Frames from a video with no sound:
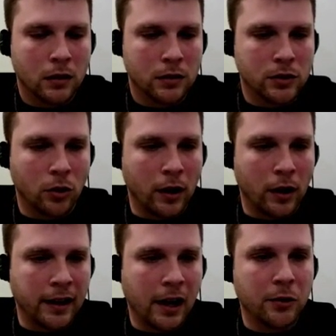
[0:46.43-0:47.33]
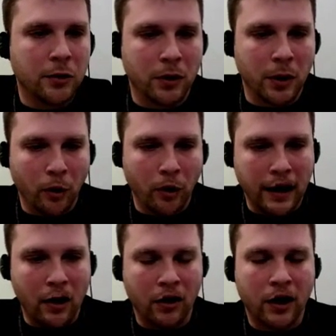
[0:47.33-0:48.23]
So I kind of just wanted to point
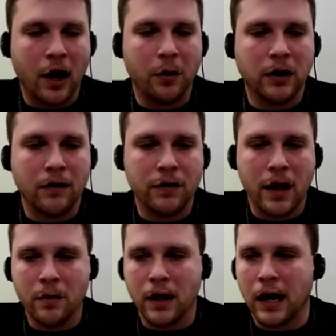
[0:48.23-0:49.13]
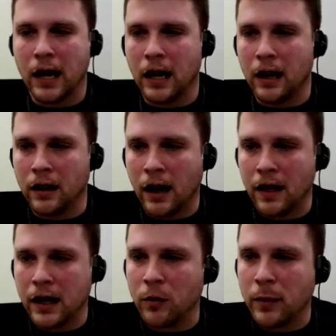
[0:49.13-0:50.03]
out a couple of them, and I
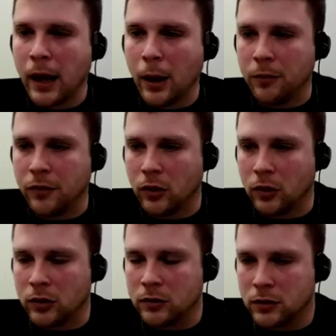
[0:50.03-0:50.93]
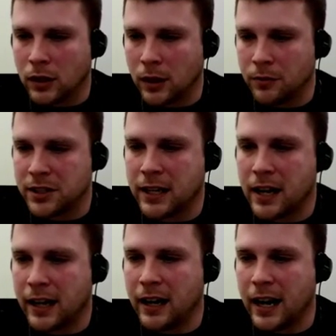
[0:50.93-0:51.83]
think it would be helpful just to
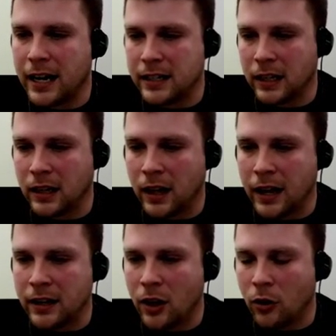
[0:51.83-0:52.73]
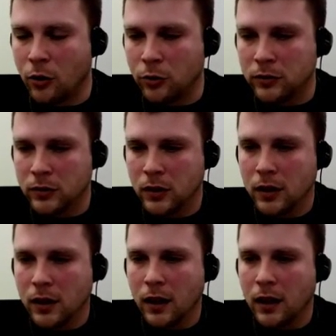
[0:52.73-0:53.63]
kind of get an idea. I know
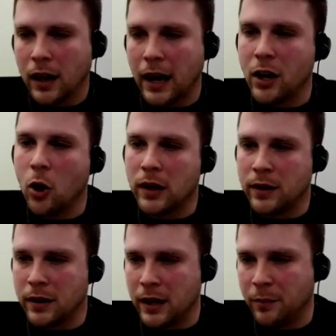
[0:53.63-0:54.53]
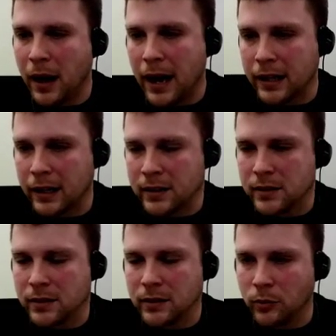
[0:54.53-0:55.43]
in
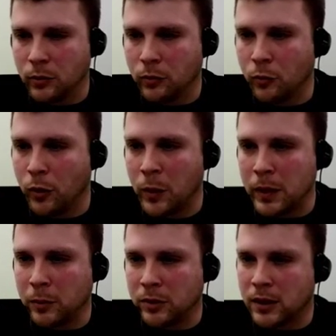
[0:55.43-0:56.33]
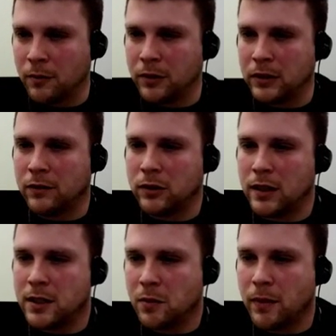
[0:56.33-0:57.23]
pockets where people's comfort level
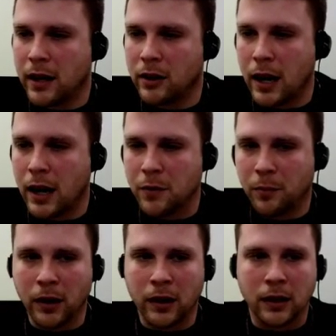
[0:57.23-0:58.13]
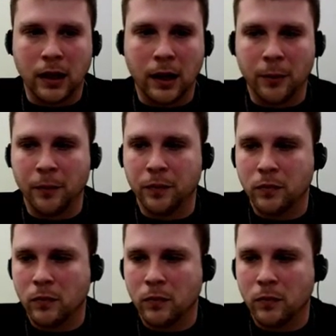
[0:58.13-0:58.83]
is with Minecraft, but I